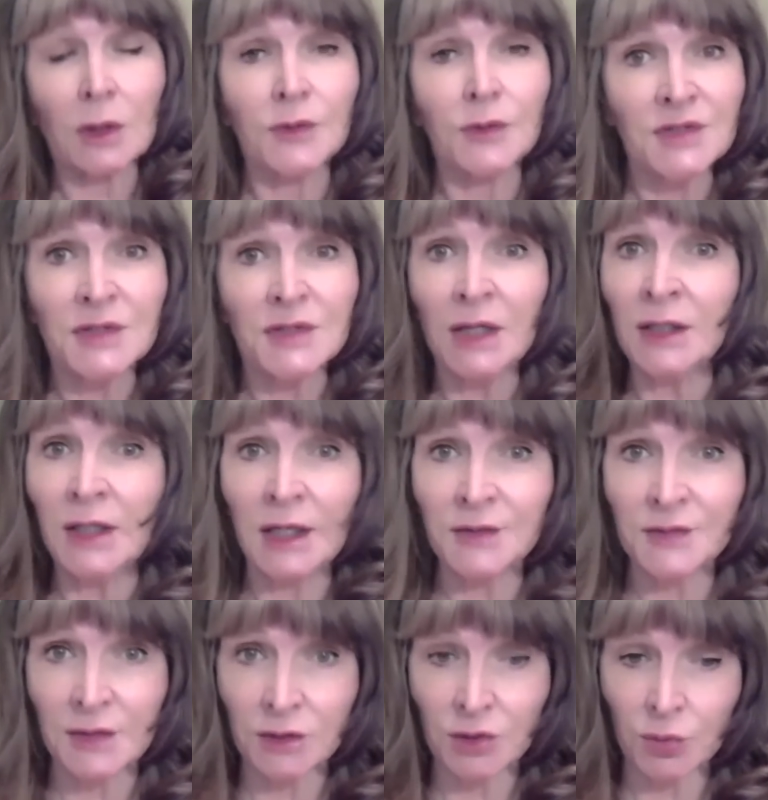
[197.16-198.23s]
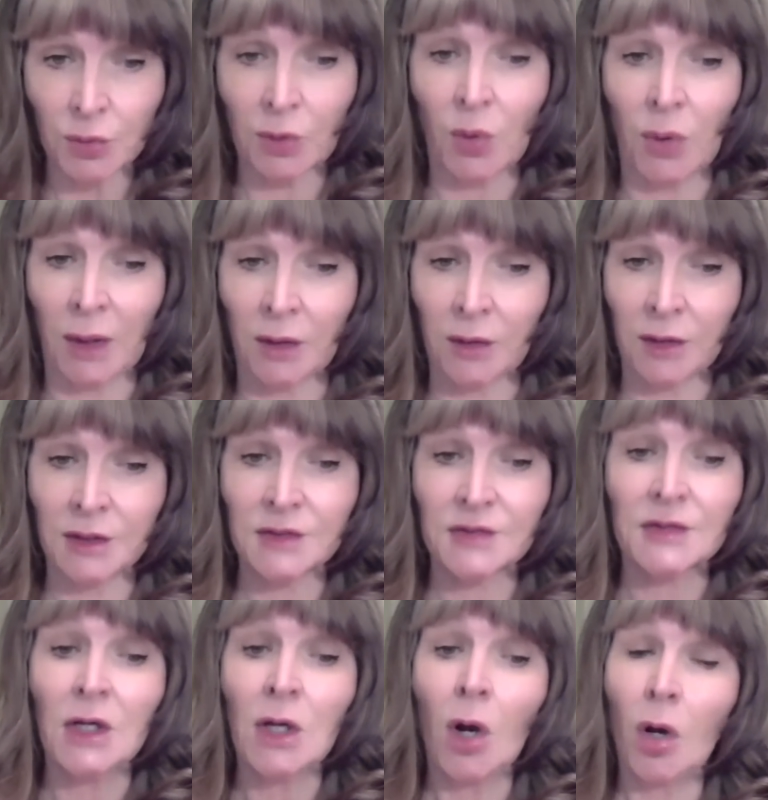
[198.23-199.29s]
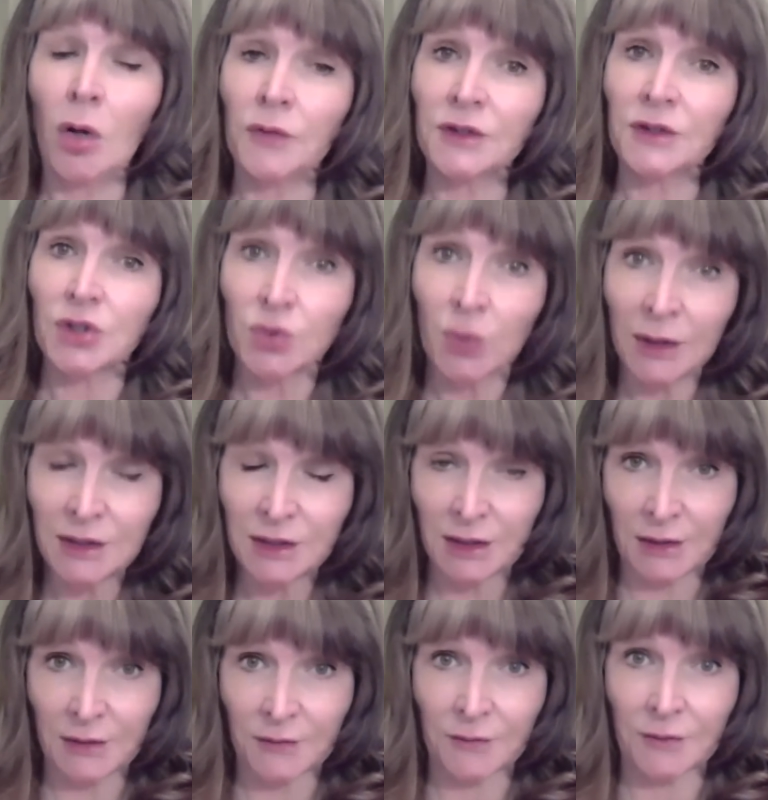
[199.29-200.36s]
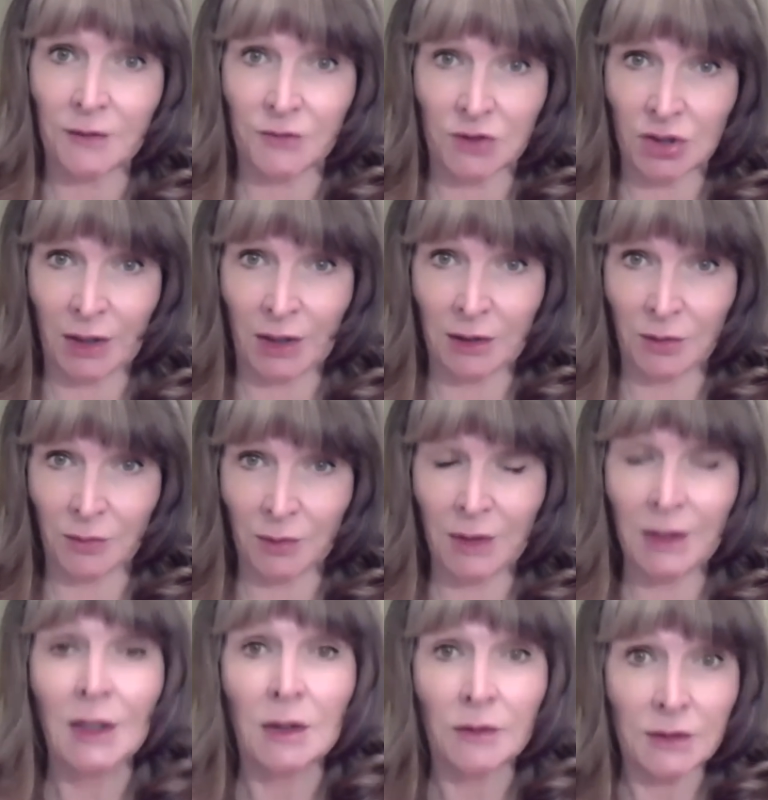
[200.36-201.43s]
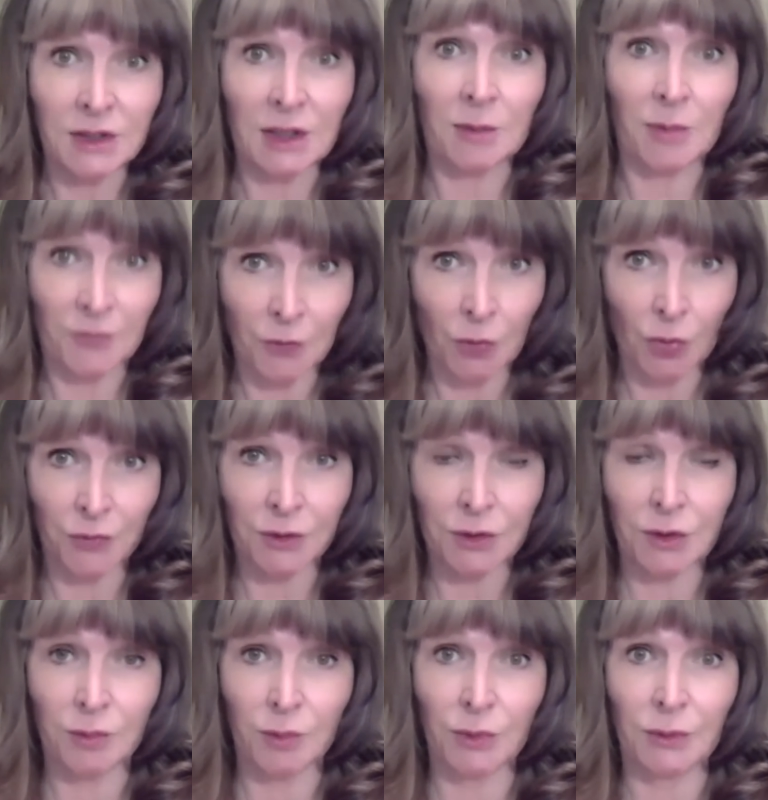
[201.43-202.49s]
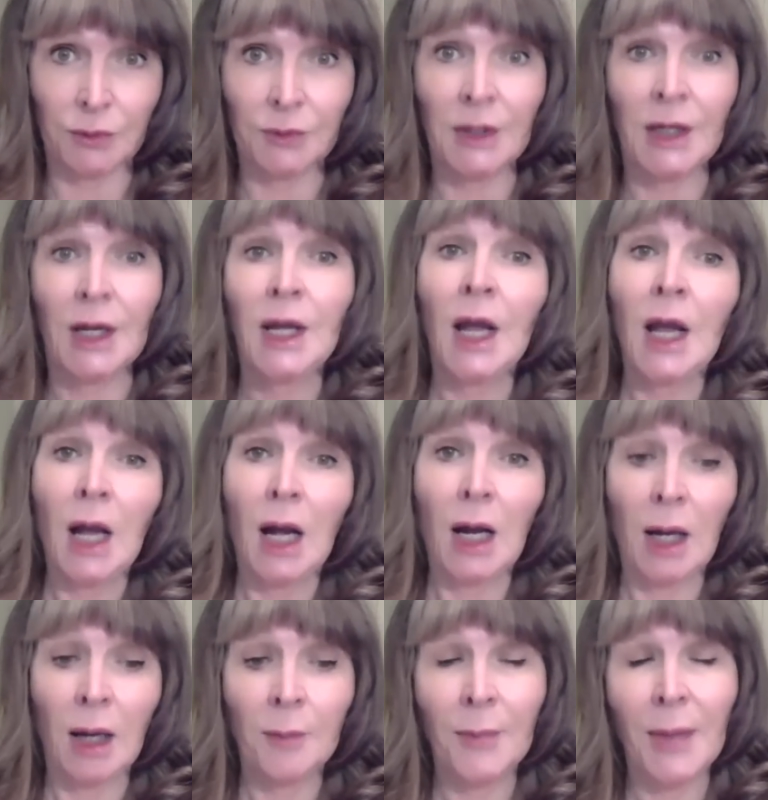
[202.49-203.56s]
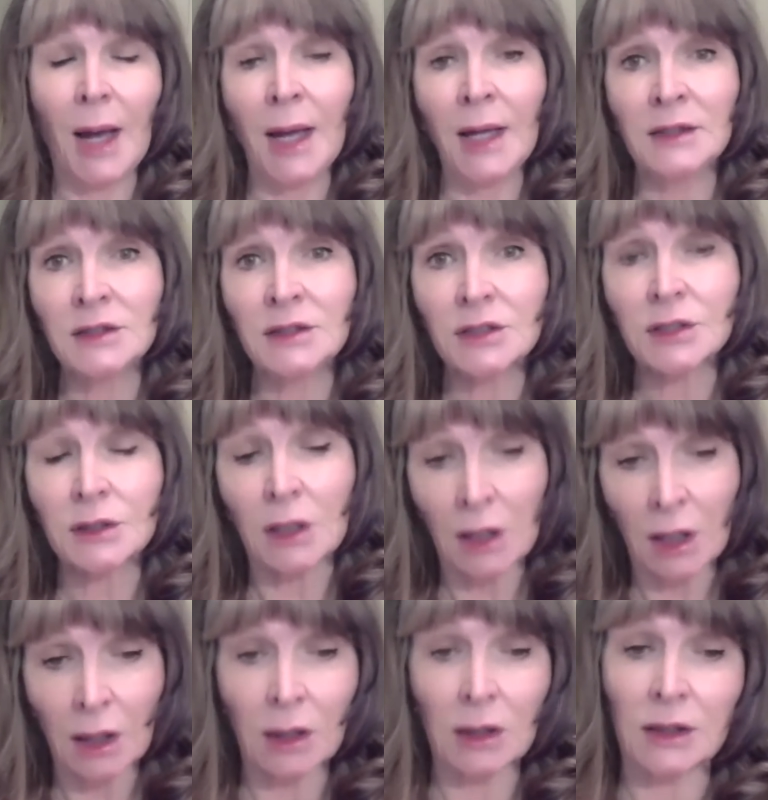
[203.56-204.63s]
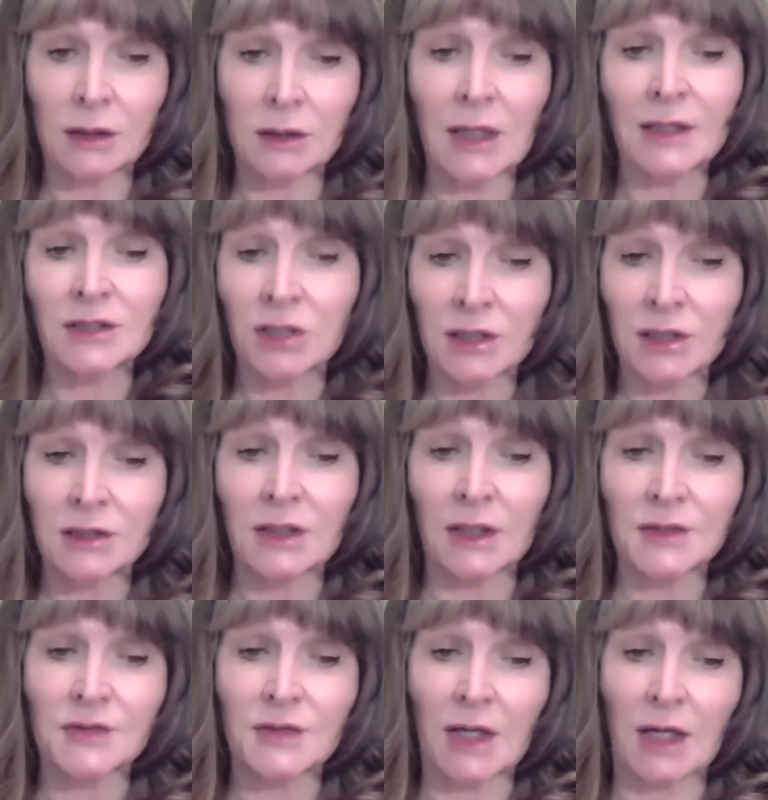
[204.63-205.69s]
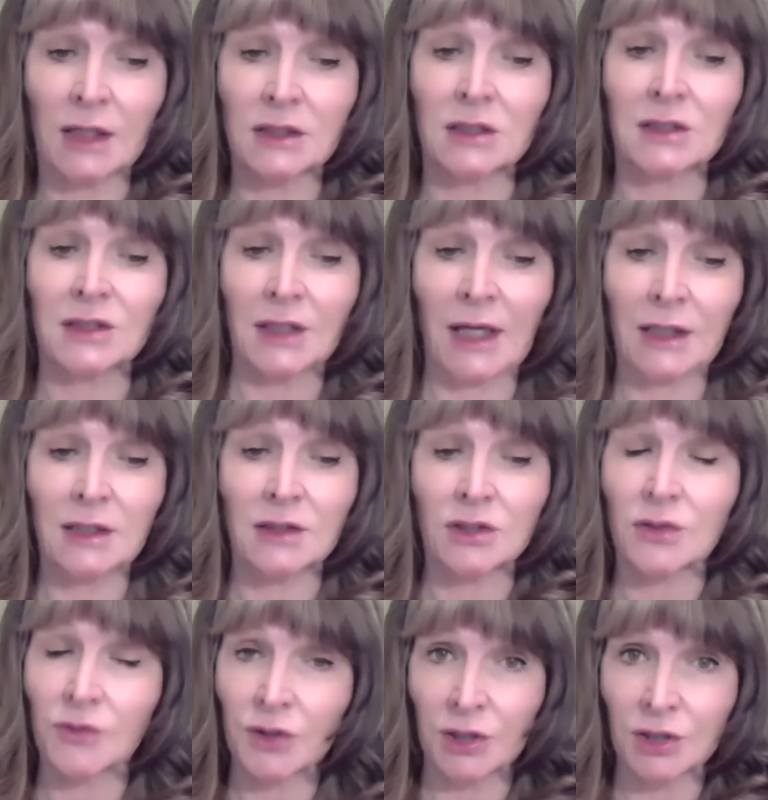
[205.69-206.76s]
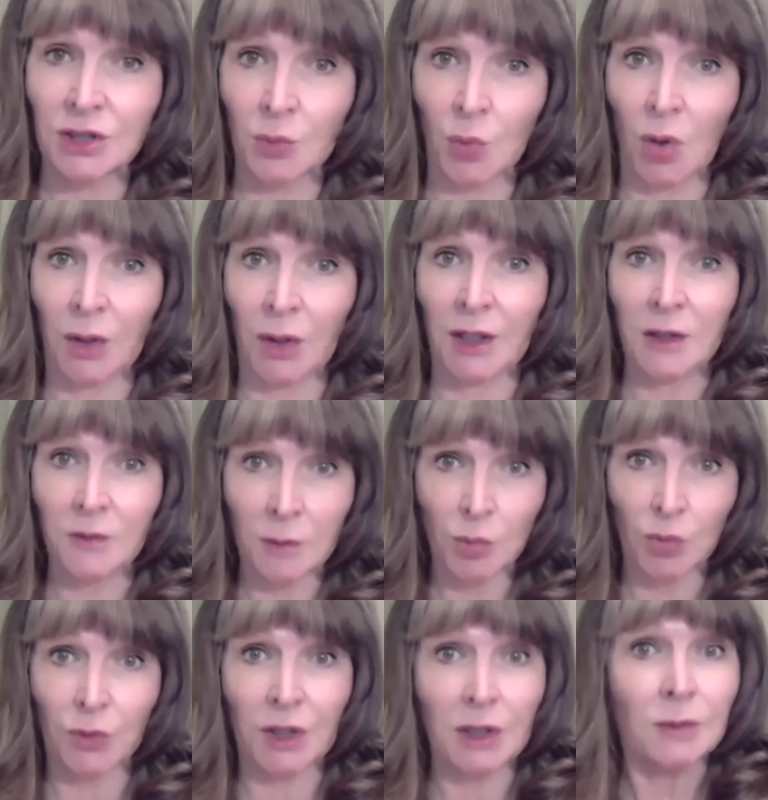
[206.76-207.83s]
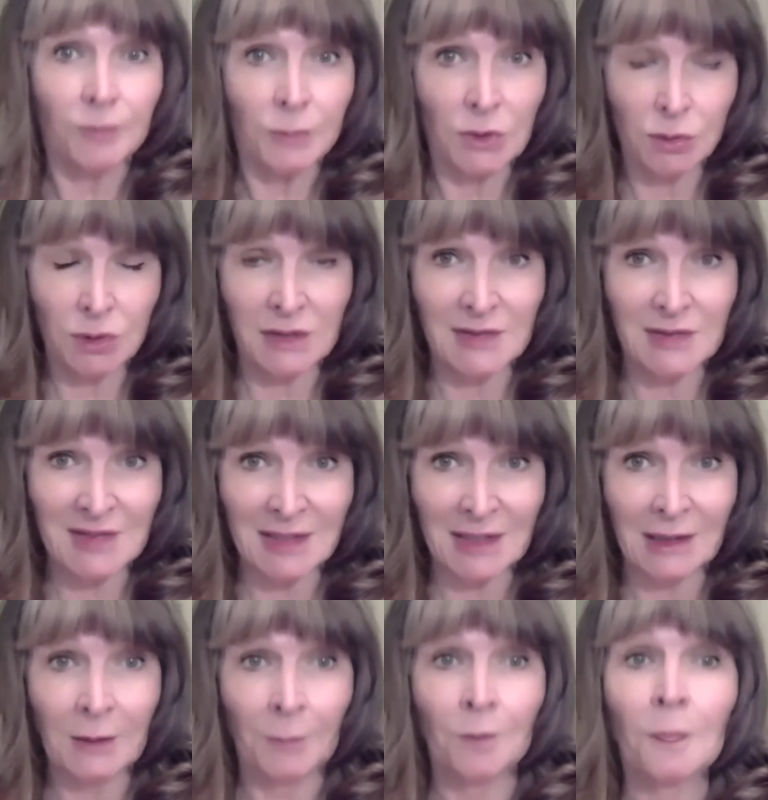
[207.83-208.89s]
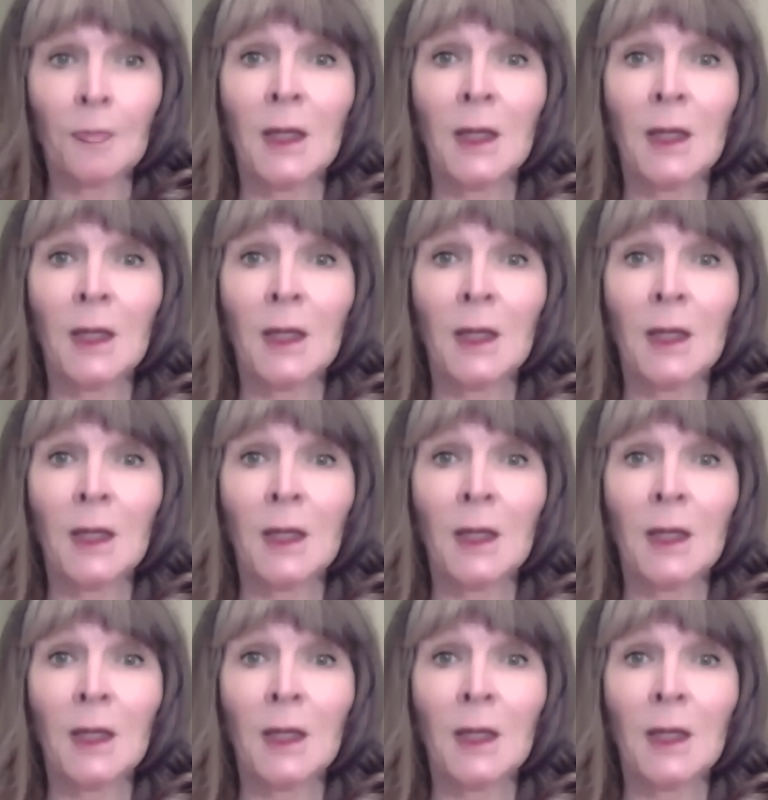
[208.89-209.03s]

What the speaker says: The sun heads into Aquarius on the 20th of January, the day before the new moon, and it actually does that at 8:31 in the morning, UTC.